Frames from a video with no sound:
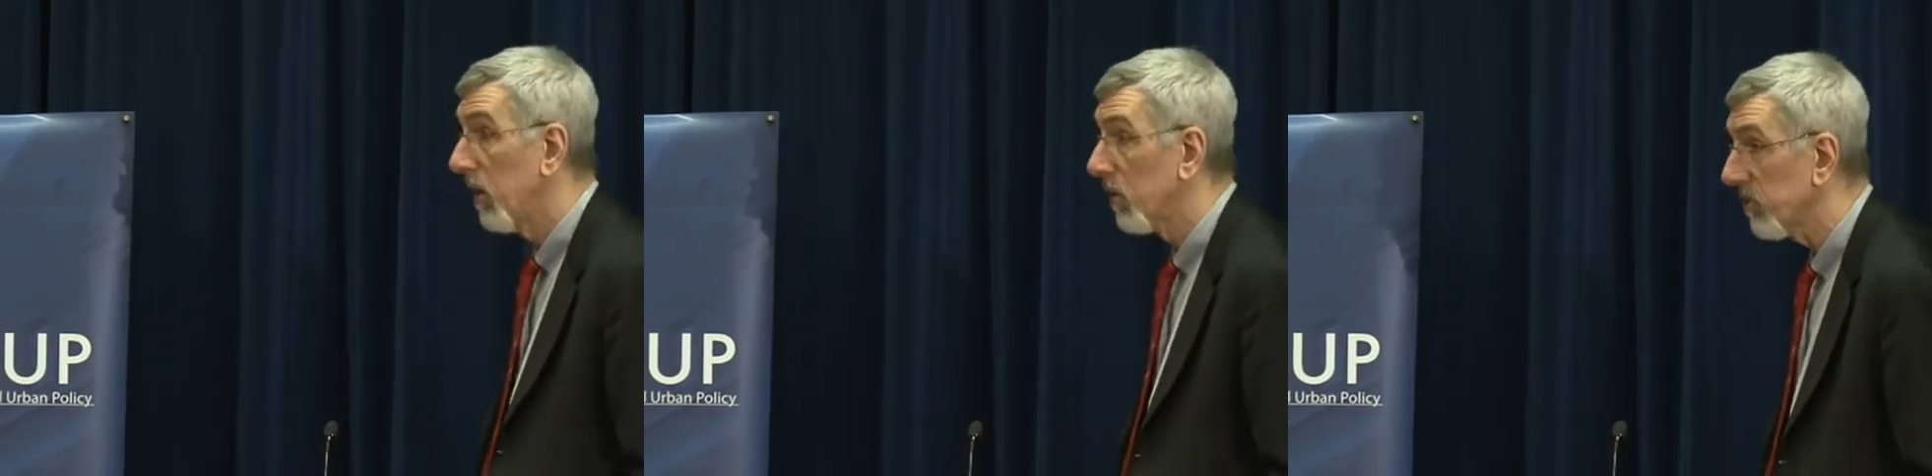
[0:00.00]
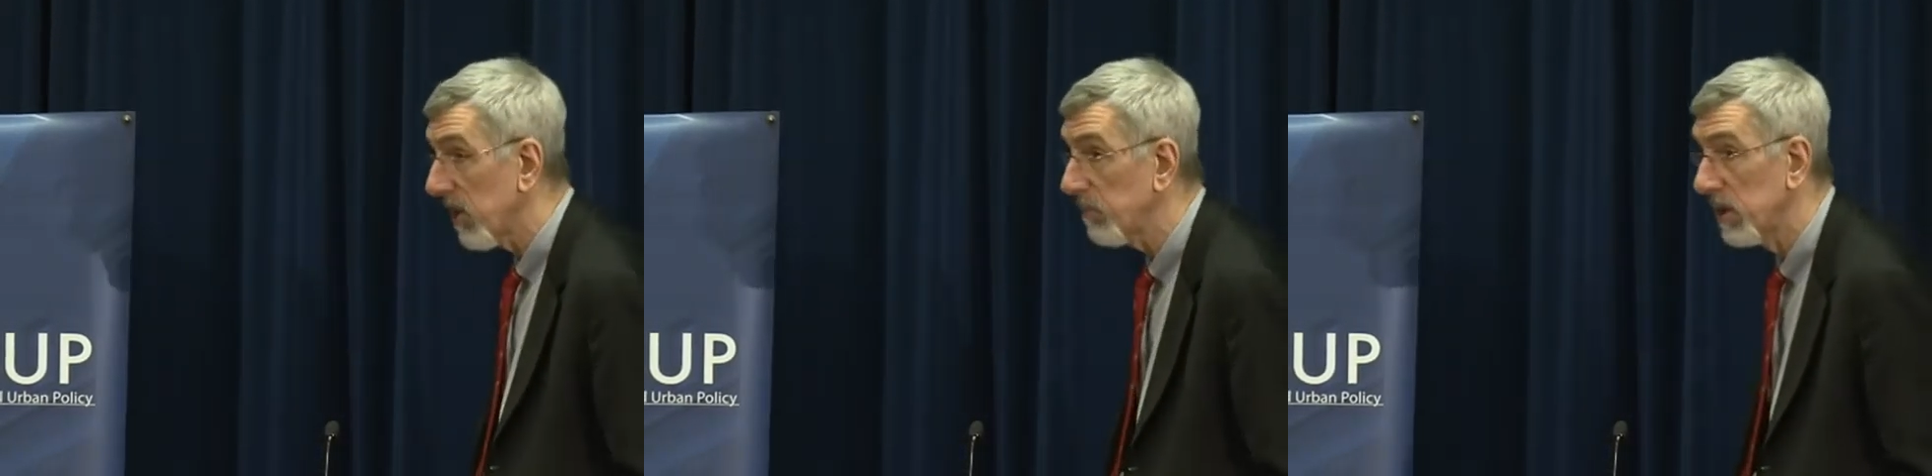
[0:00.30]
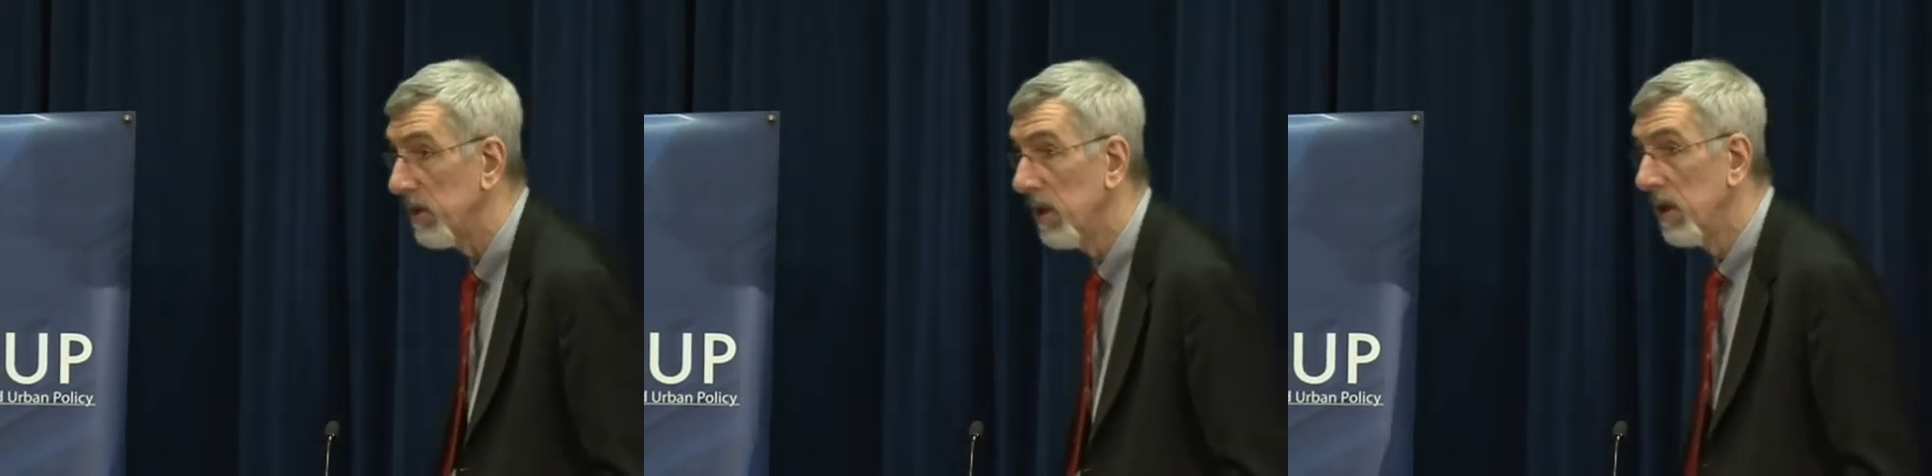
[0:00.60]
or
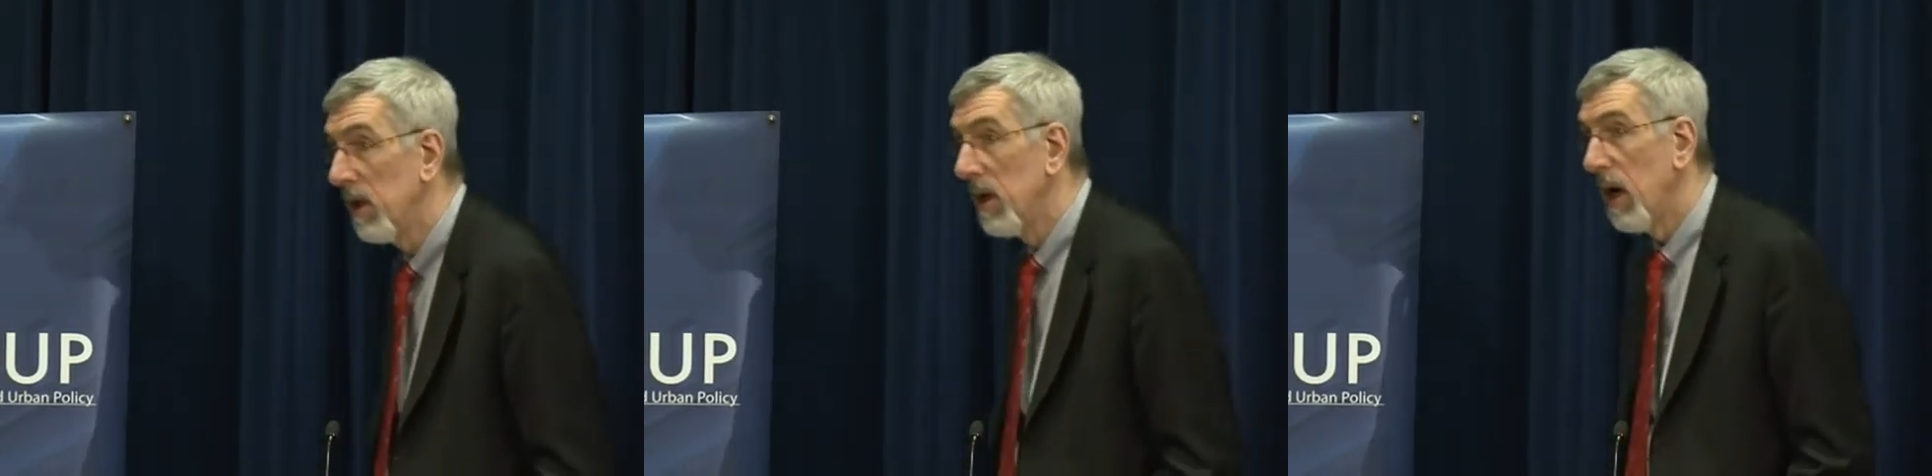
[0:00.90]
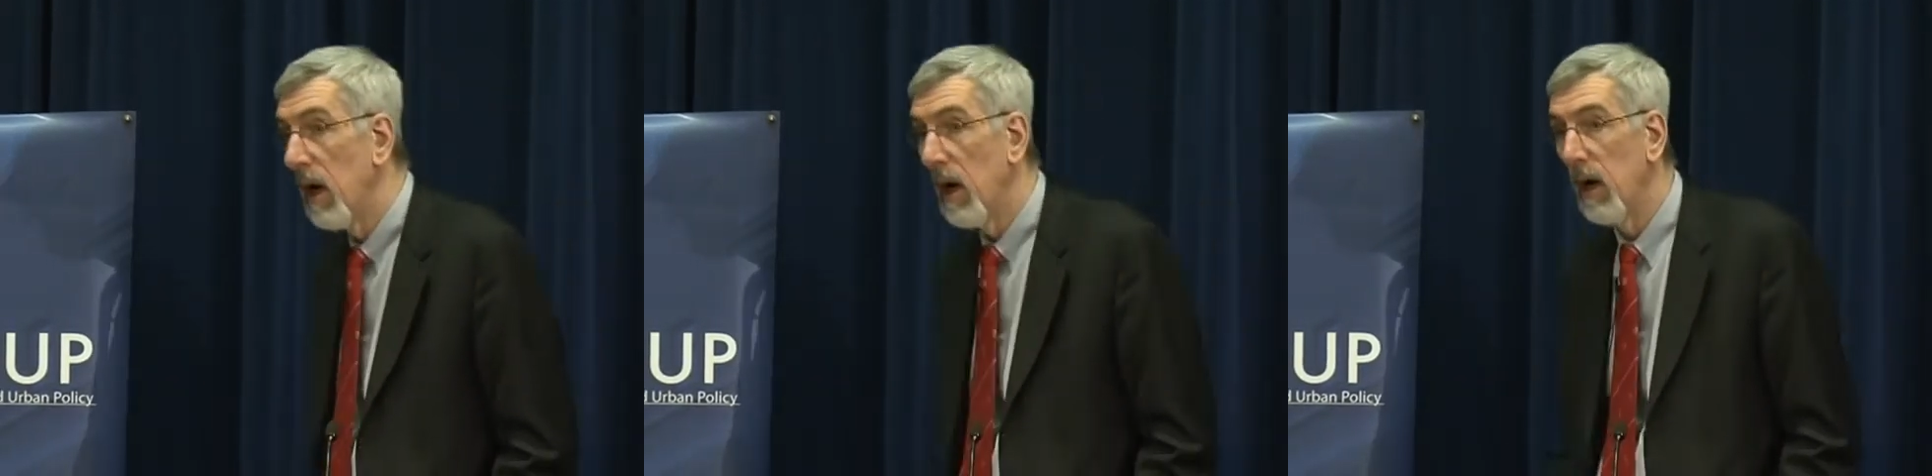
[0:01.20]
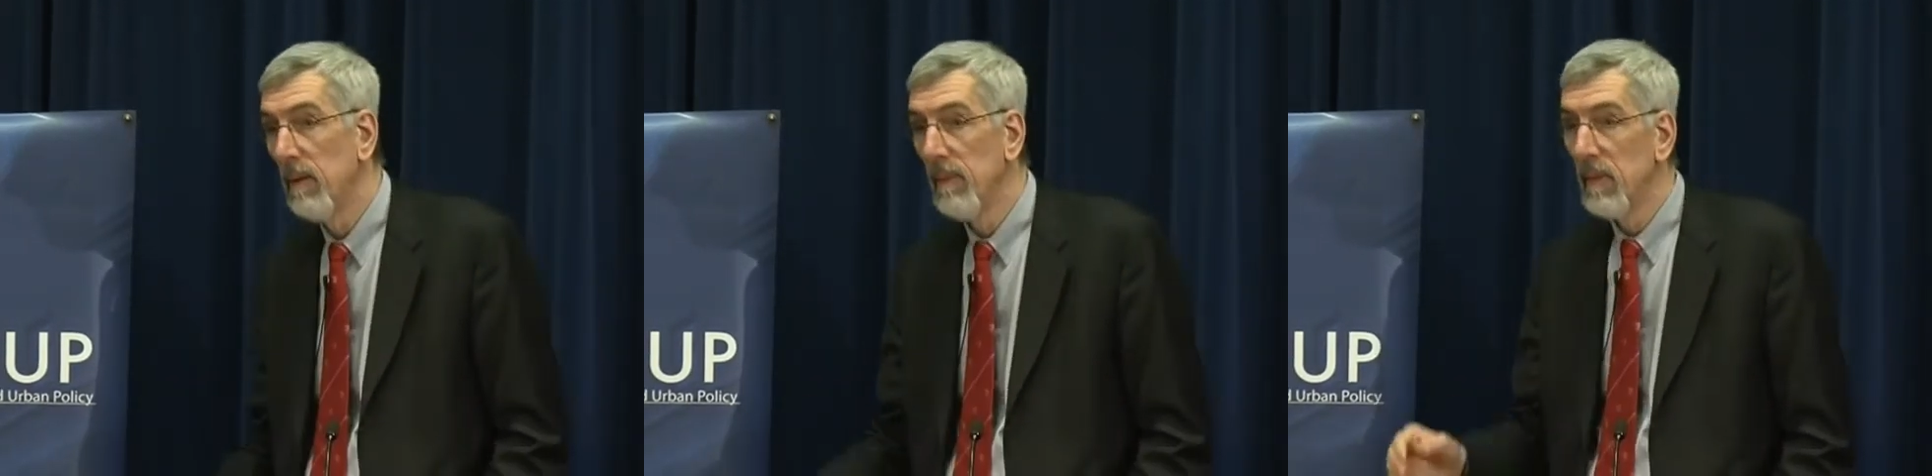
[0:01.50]
something. Uh,